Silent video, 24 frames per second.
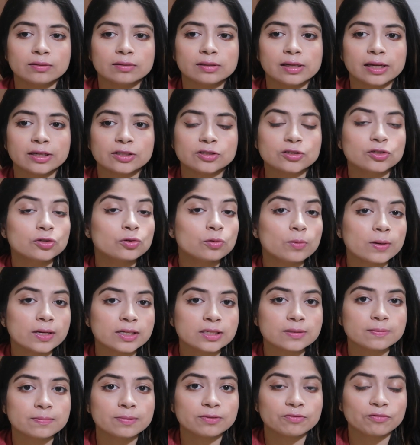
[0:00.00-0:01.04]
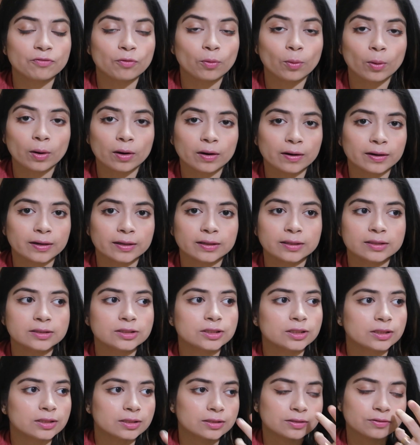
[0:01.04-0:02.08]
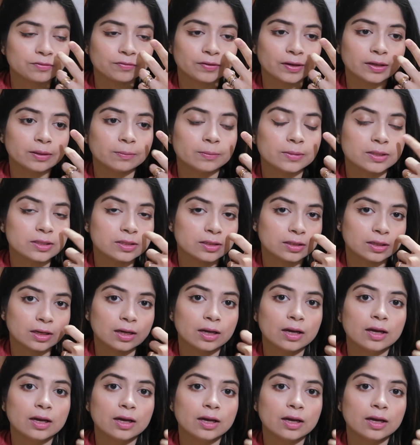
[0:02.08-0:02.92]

like 2 weeks before, and it just fit me.